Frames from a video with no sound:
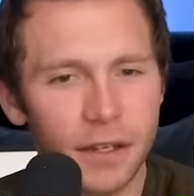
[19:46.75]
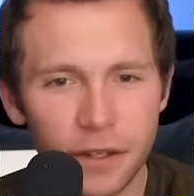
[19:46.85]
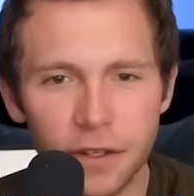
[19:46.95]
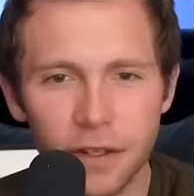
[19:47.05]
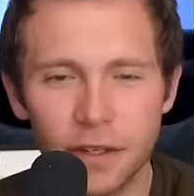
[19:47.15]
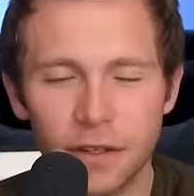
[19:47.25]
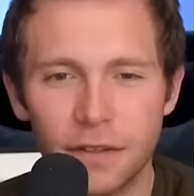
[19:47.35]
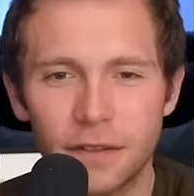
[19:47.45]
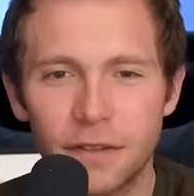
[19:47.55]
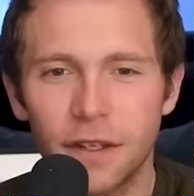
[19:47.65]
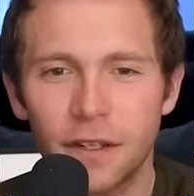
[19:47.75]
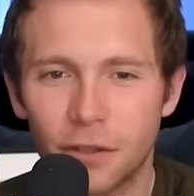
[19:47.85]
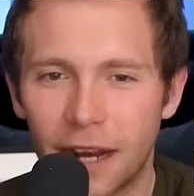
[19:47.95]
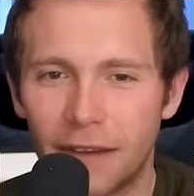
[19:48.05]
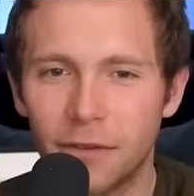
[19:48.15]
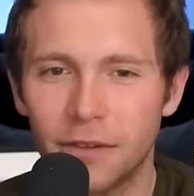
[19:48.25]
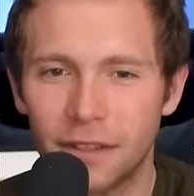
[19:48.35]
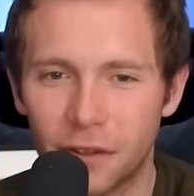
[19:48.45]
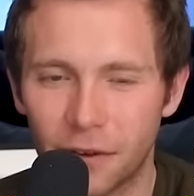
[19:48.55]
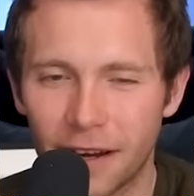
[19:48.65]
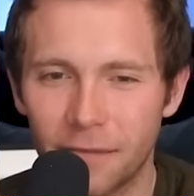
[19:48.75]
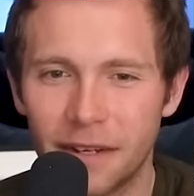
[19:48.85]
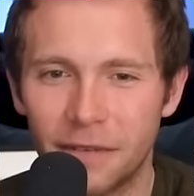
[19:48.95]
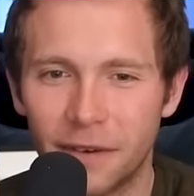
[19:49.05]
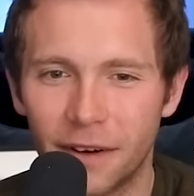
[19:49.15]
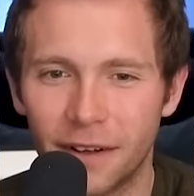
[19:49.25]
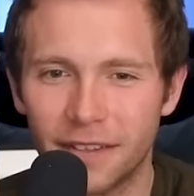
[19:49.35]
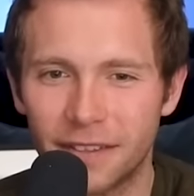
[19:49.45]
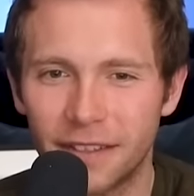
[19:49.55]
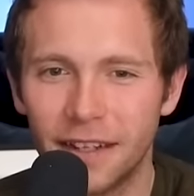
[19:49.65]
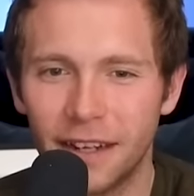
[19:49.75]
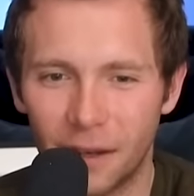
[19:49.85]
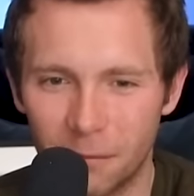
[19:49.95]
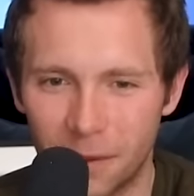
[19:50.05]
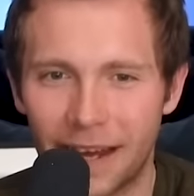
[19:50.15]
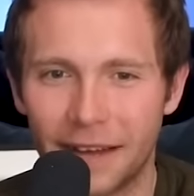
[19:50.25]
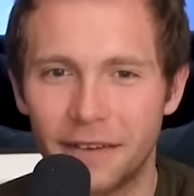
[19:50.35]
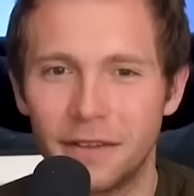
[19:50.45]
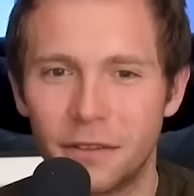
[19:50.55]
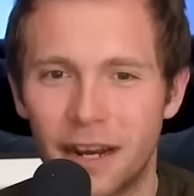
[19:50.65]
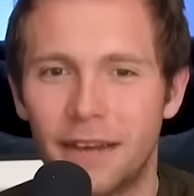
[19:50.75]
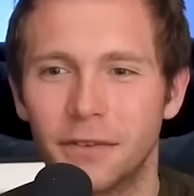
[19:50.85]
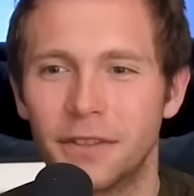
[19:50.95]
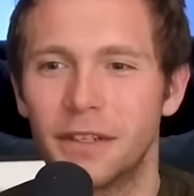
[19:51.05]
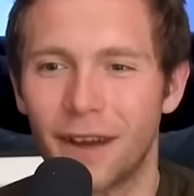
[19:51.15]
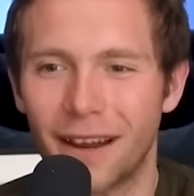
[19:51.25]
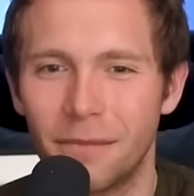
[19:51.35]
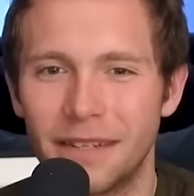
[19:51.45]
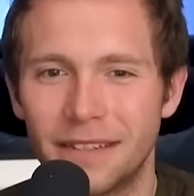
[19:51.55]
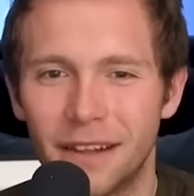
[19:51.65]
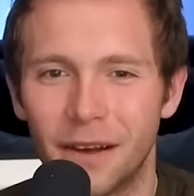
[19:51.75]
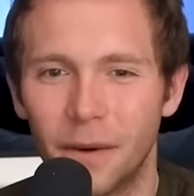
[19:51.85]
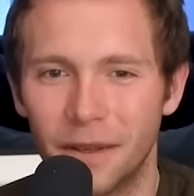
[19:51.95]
good news travels incredibly fast and bad news travels incredibly slow.